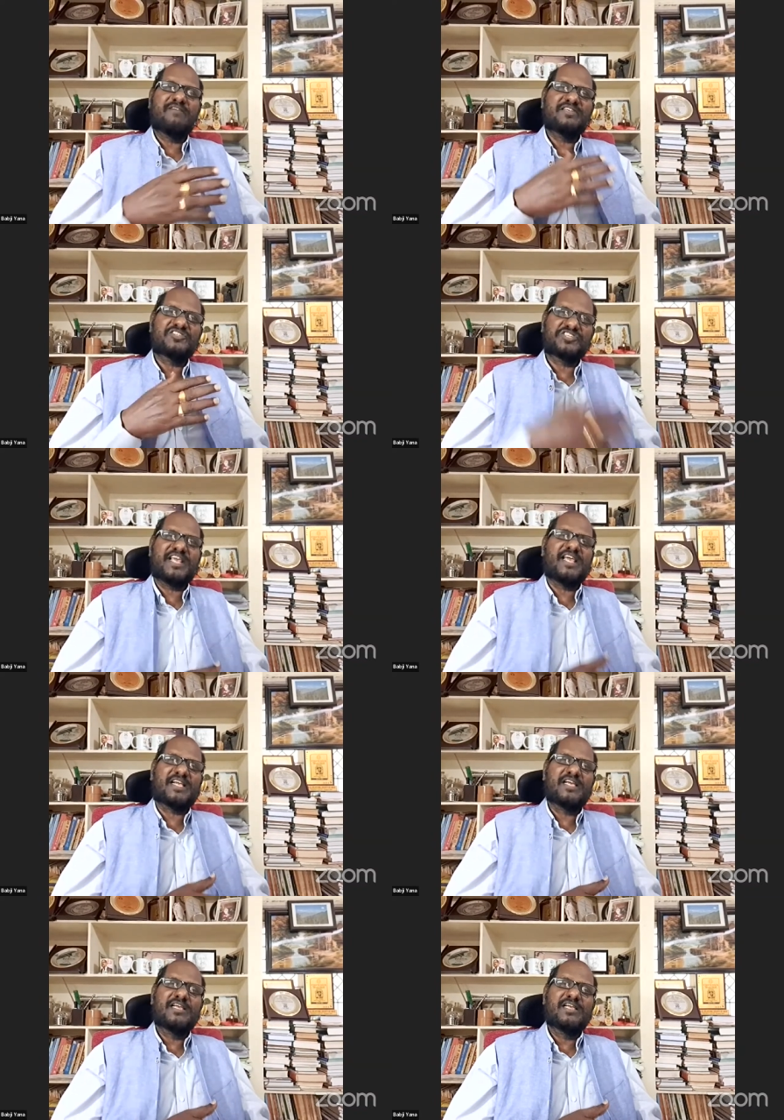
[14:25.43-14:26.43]
have a
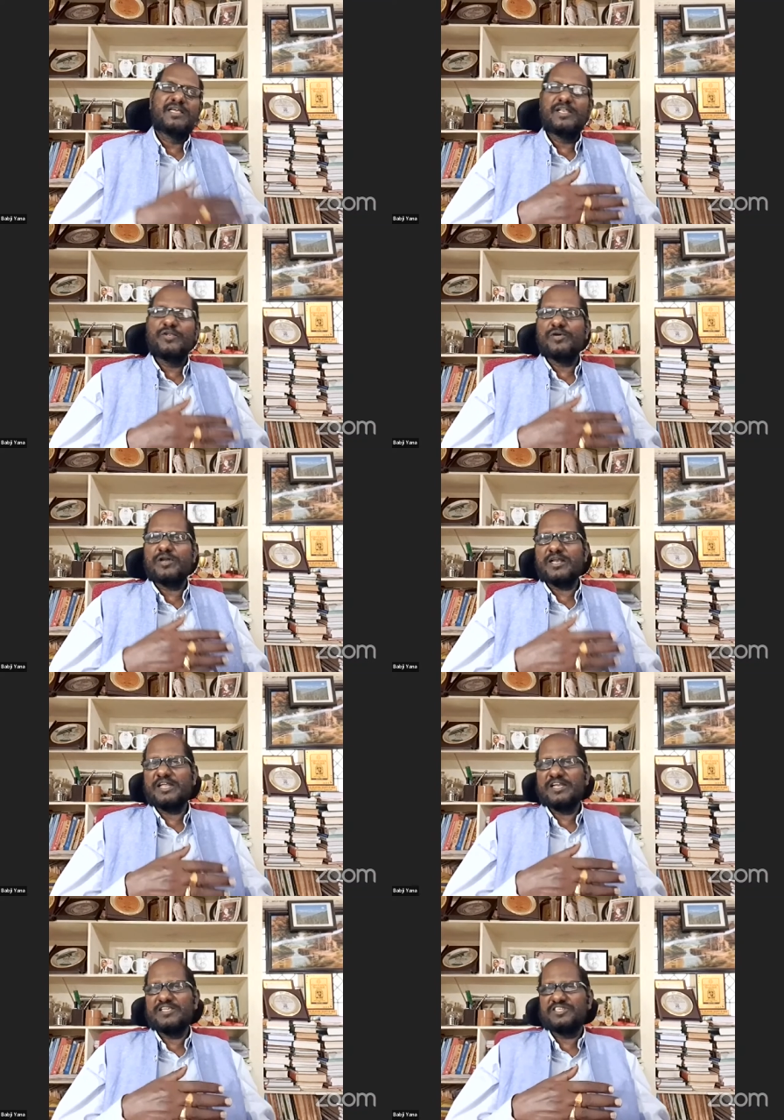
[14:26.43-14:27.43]
stake in your
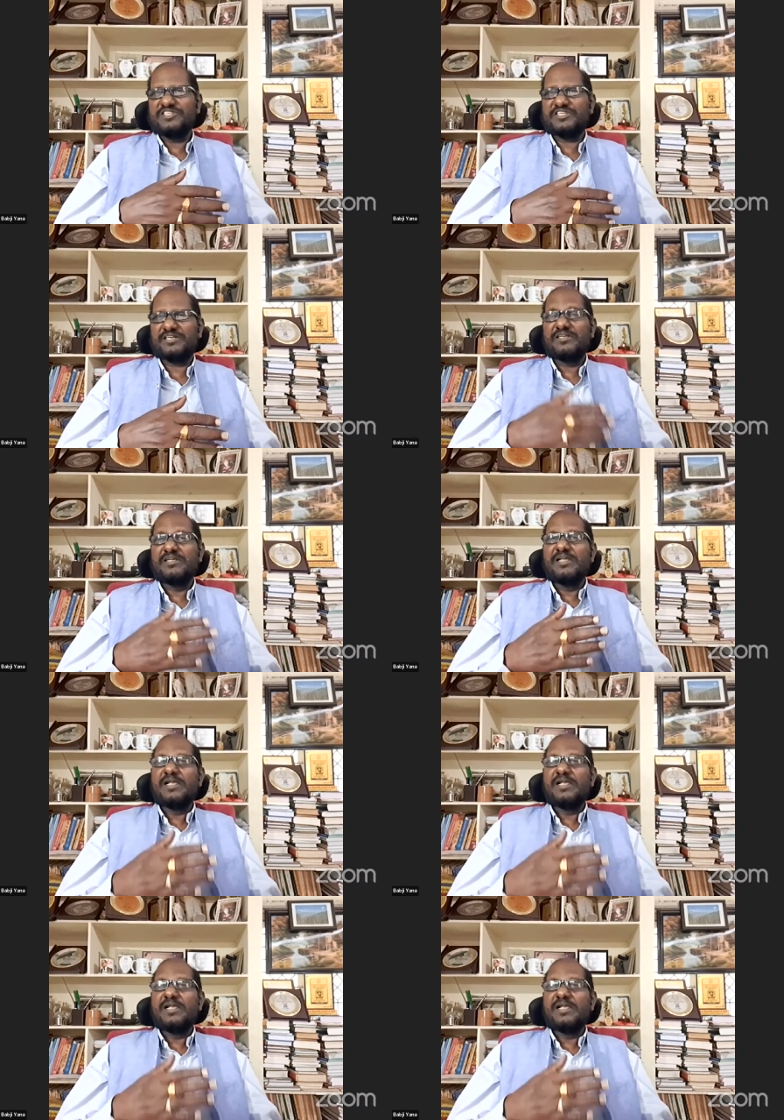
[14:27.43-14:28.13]
organization,